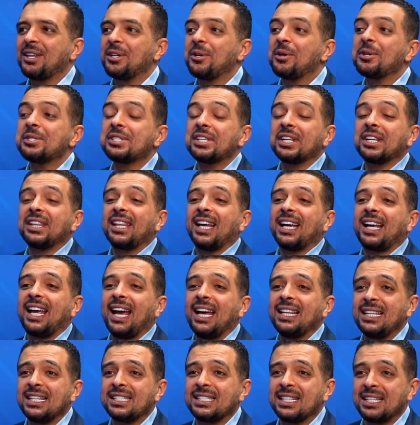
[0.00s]
using the
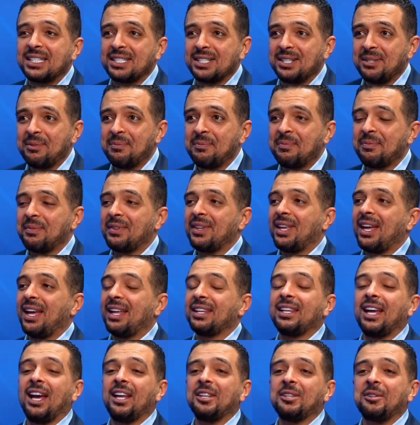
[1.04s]
CAD system
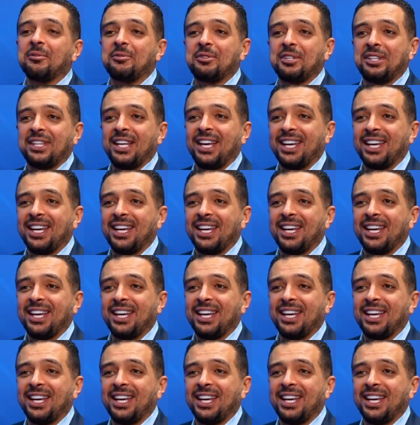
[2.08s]
at the end of the